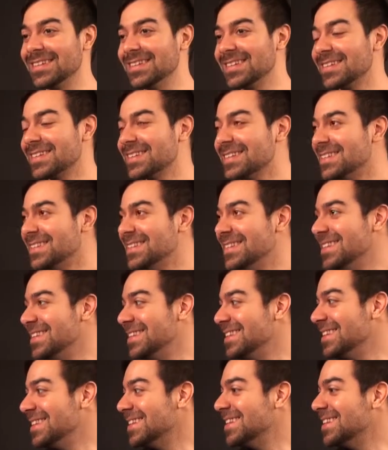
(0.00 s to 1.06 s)

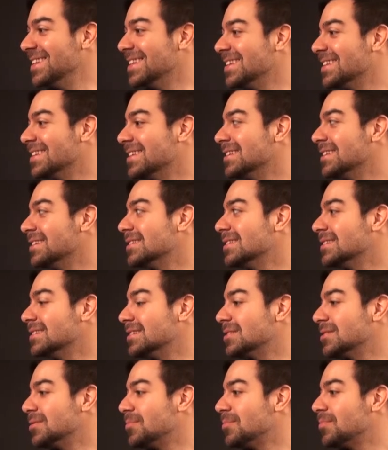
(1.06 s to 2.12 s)

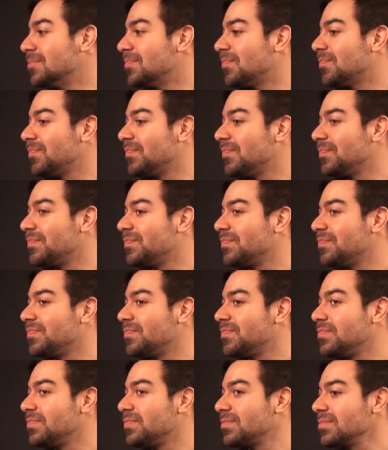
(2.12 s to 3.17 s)

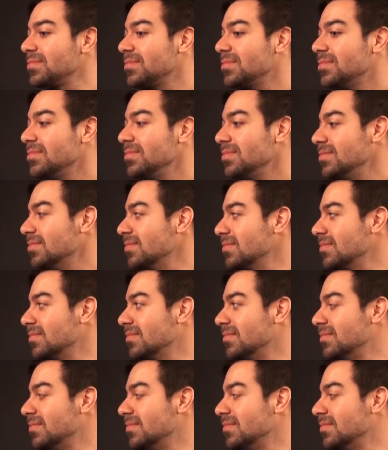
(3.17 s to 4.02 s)
No words are spoken by the person on screen.